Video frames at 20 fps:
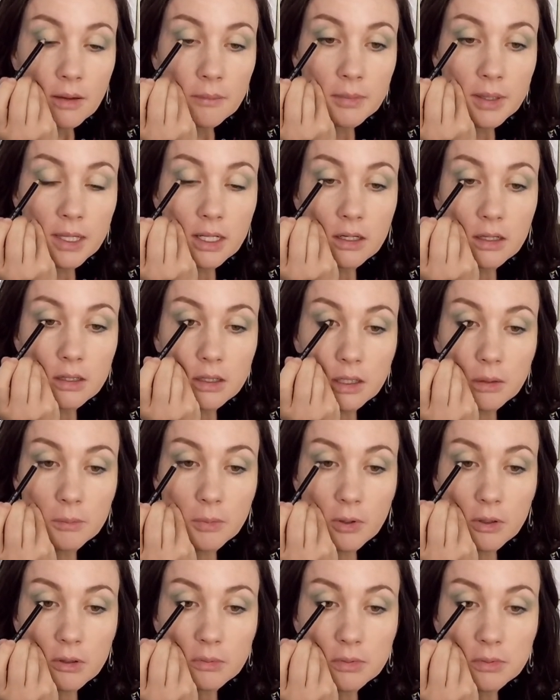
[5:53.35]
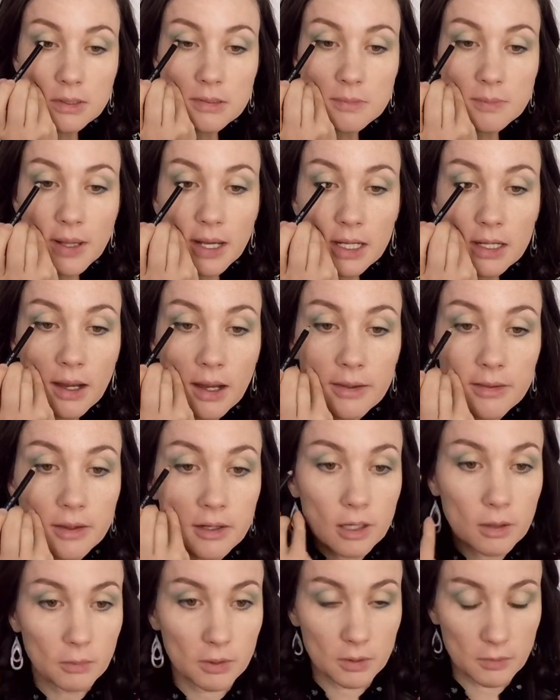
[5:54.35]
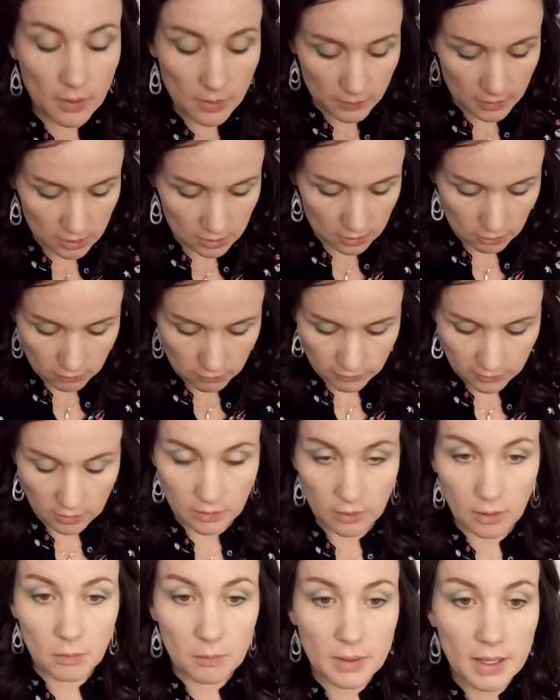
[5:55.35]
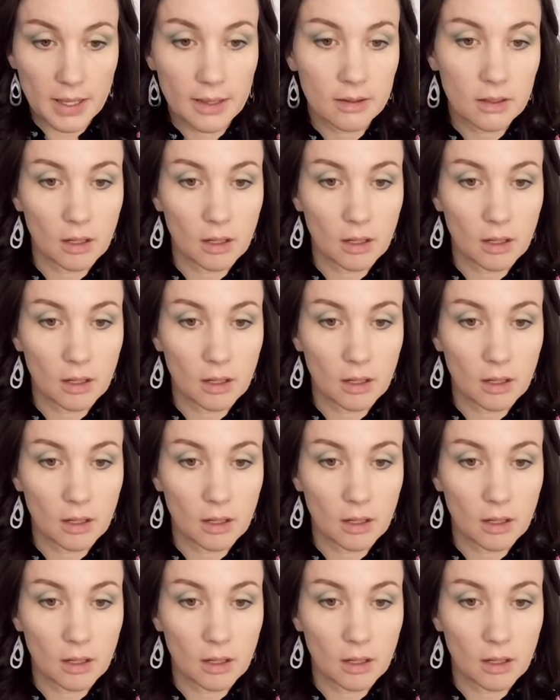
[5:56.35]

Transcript: I'm getting a little bored with this black eyeliner. What do I want to do for a little bit?